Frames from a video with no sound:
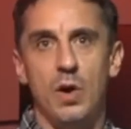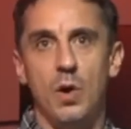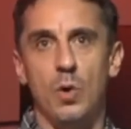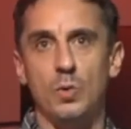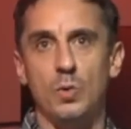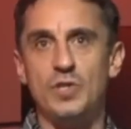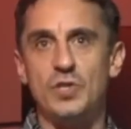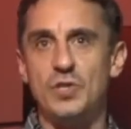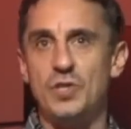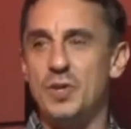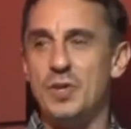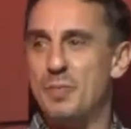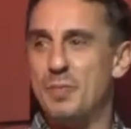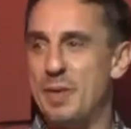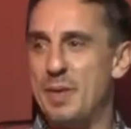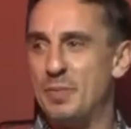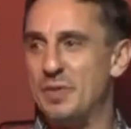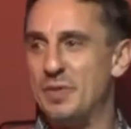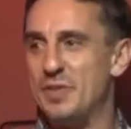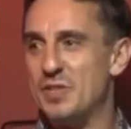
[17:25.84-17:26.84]
only certain
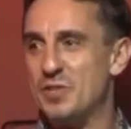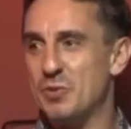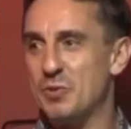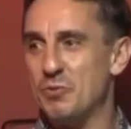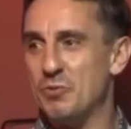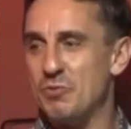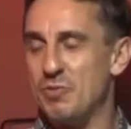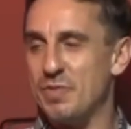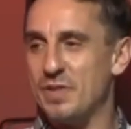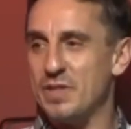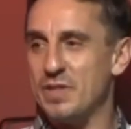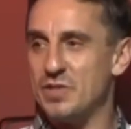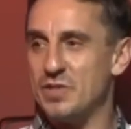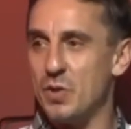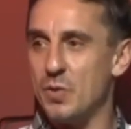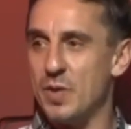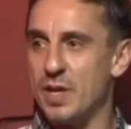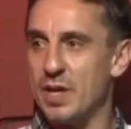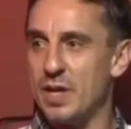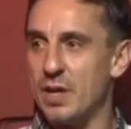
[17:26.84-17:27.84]
people in this country feel as
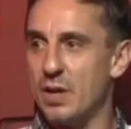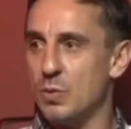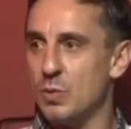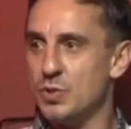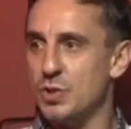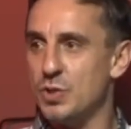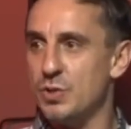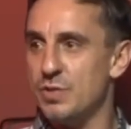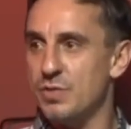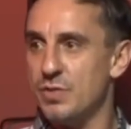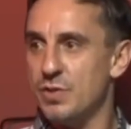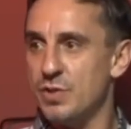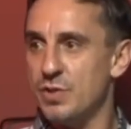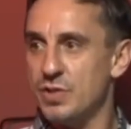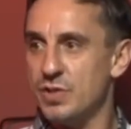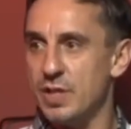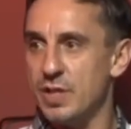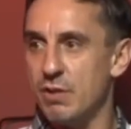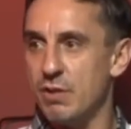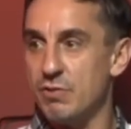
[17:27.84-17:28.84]
though they can go to
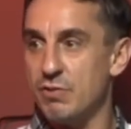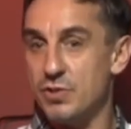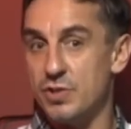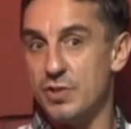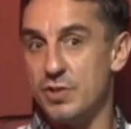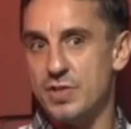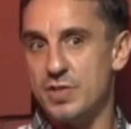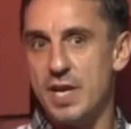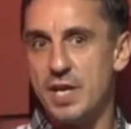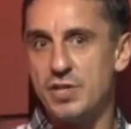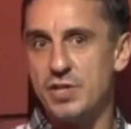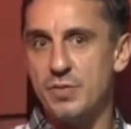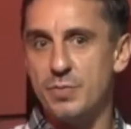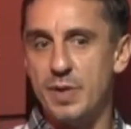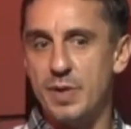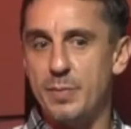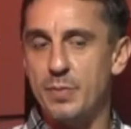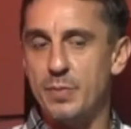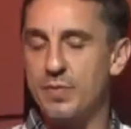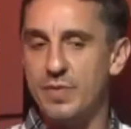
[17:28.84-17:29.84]
university, or a certain section of
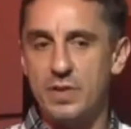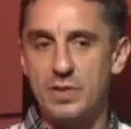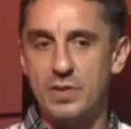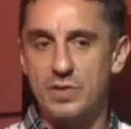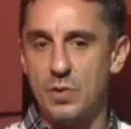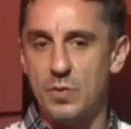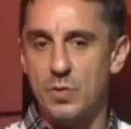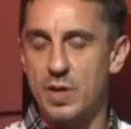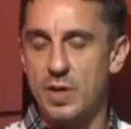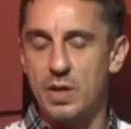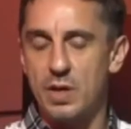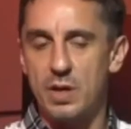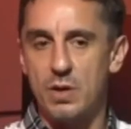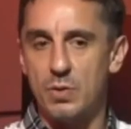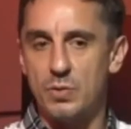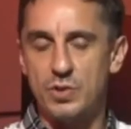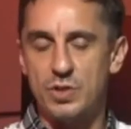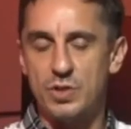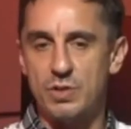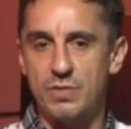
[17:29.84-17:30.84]
people feel as though they can
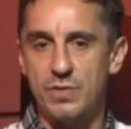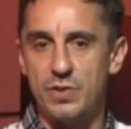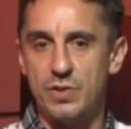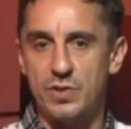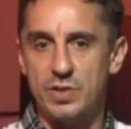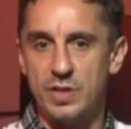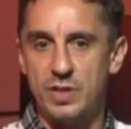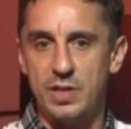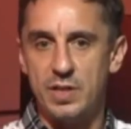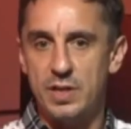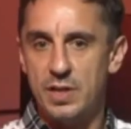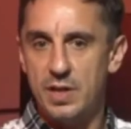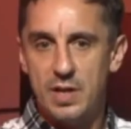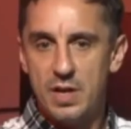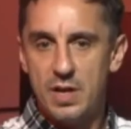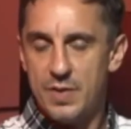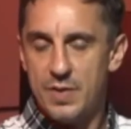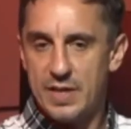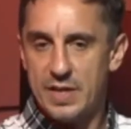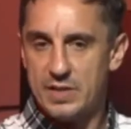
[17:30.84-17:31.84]
go to university.
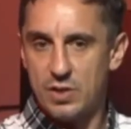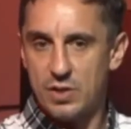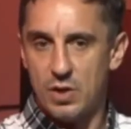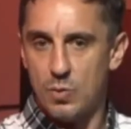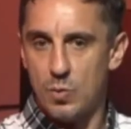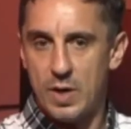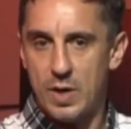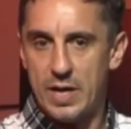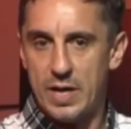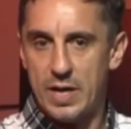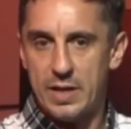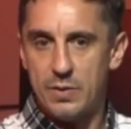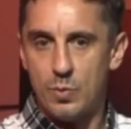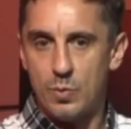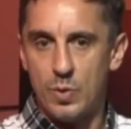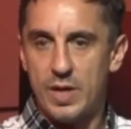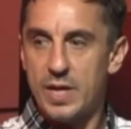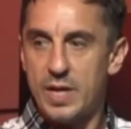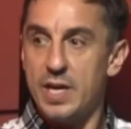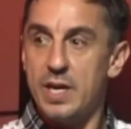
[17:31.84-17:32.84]
That's not why
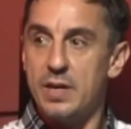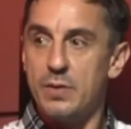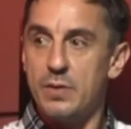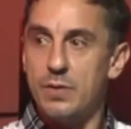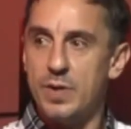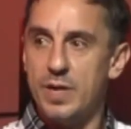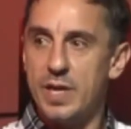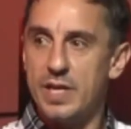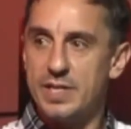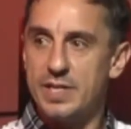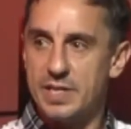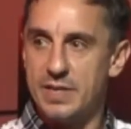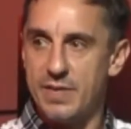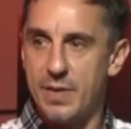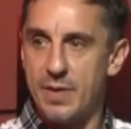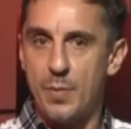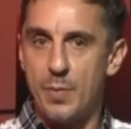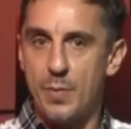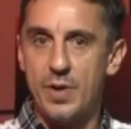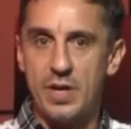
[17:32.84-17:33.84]
we're here. We're here to give
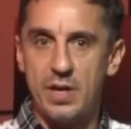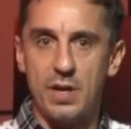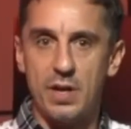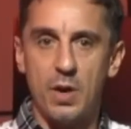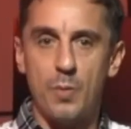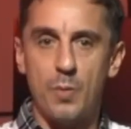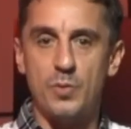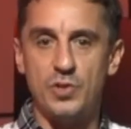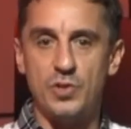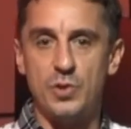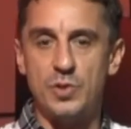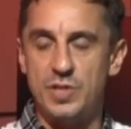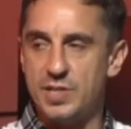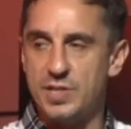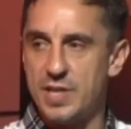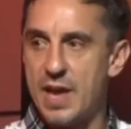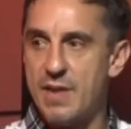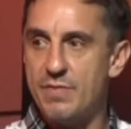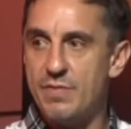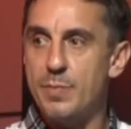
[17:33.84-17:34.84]
opportunity
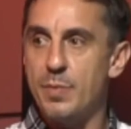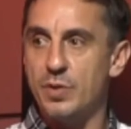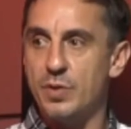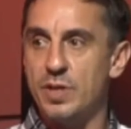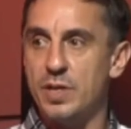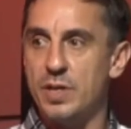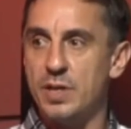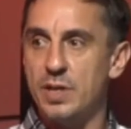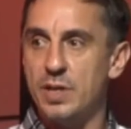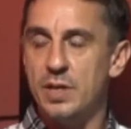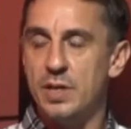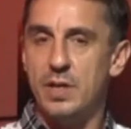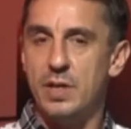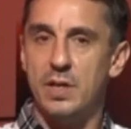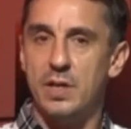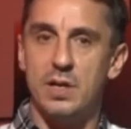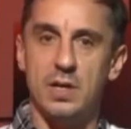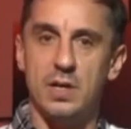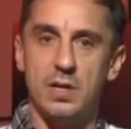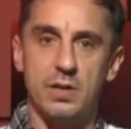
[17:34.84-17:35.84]
to everybody
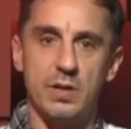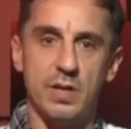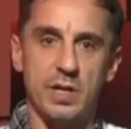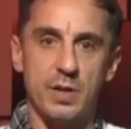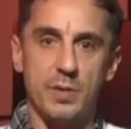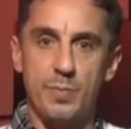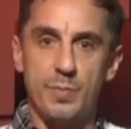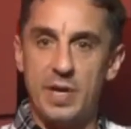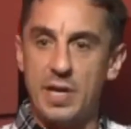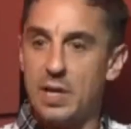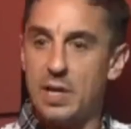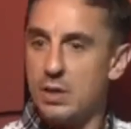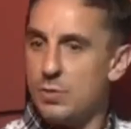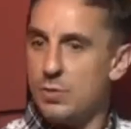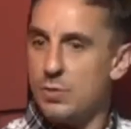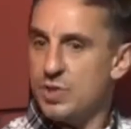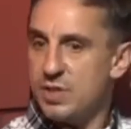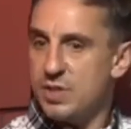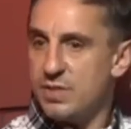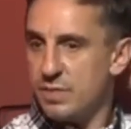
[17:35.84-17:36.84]
and be
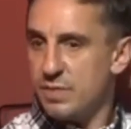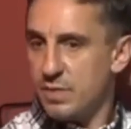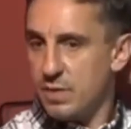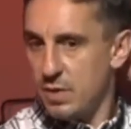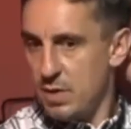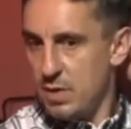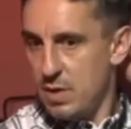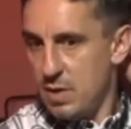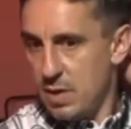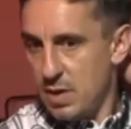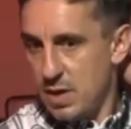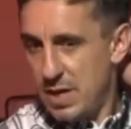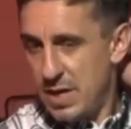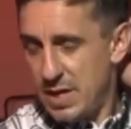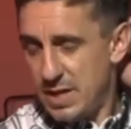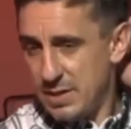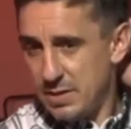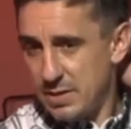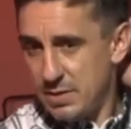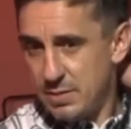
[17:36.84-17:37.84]
inclusive.
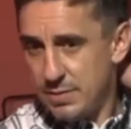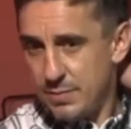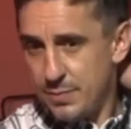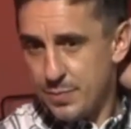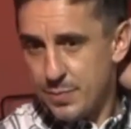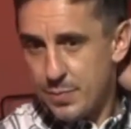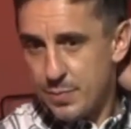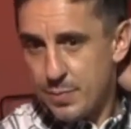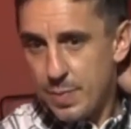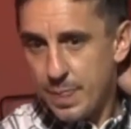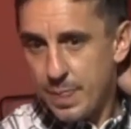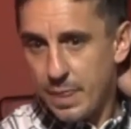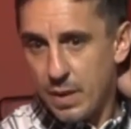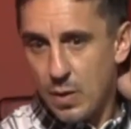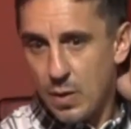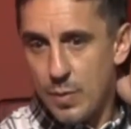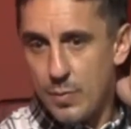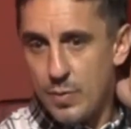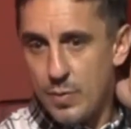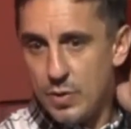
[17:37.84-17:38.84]
And
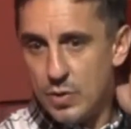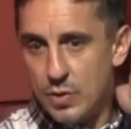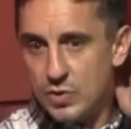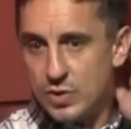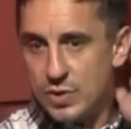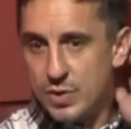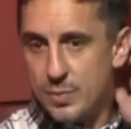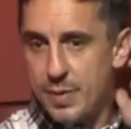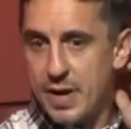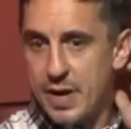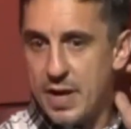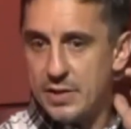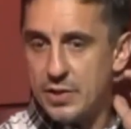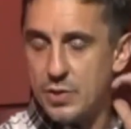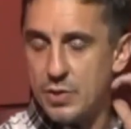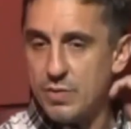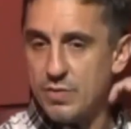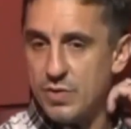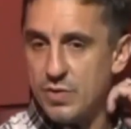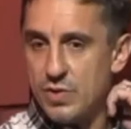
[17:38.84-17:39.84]
when we looked at the partner
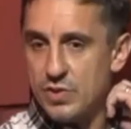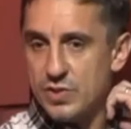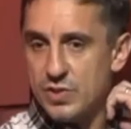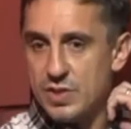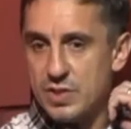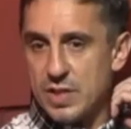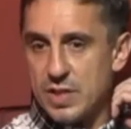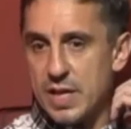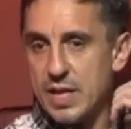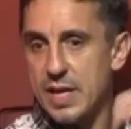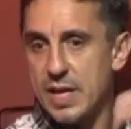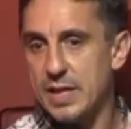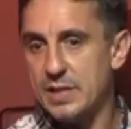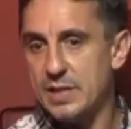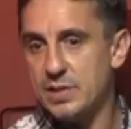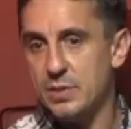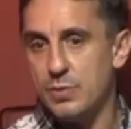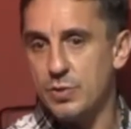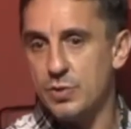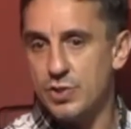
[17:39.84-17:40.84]
universities,
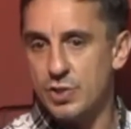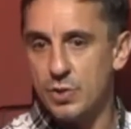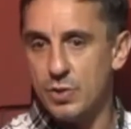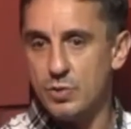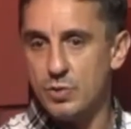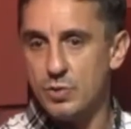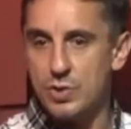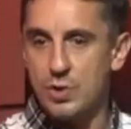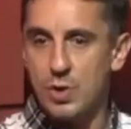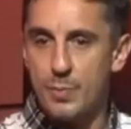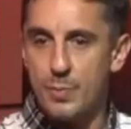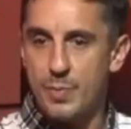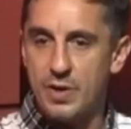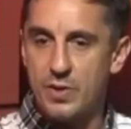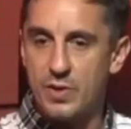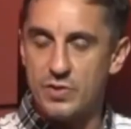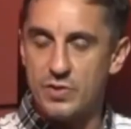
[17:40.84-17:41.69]
Lancaster were chosen not